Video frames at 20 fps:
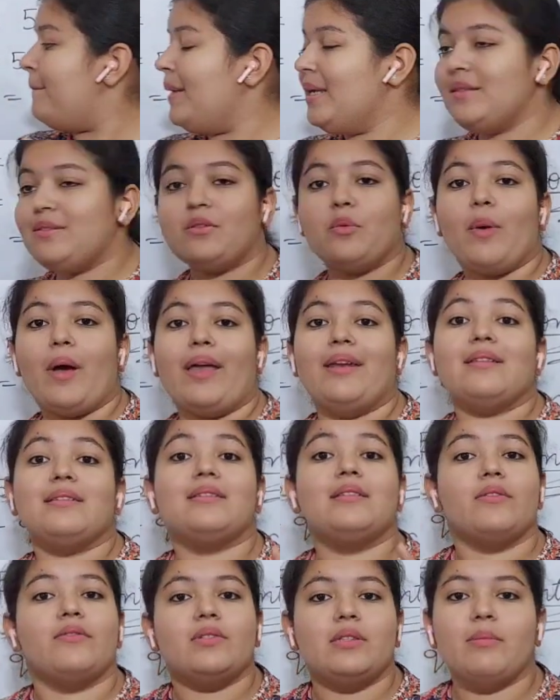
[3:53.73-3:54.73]
P square
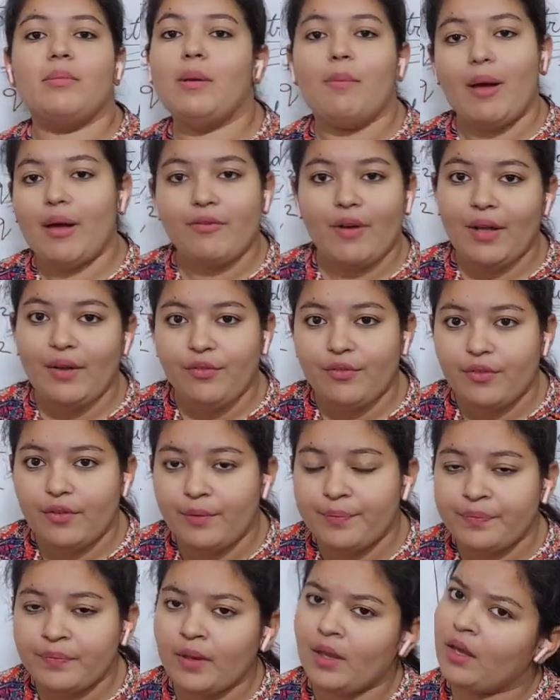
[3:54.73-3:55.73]
is divisible by 5.
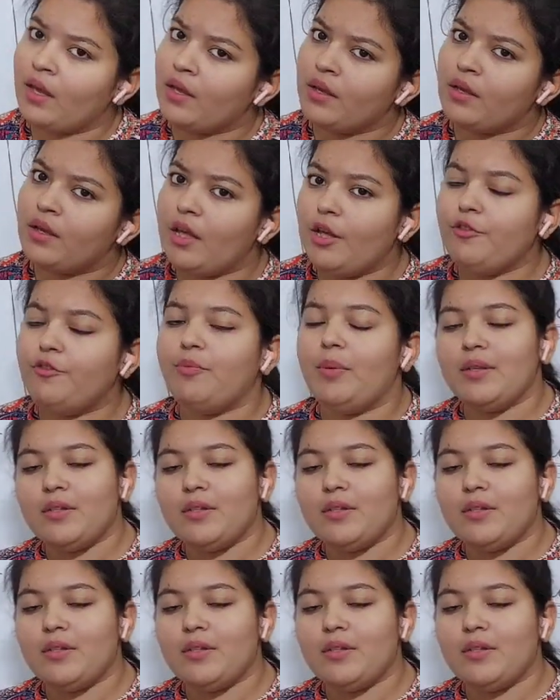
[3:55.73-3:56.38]
If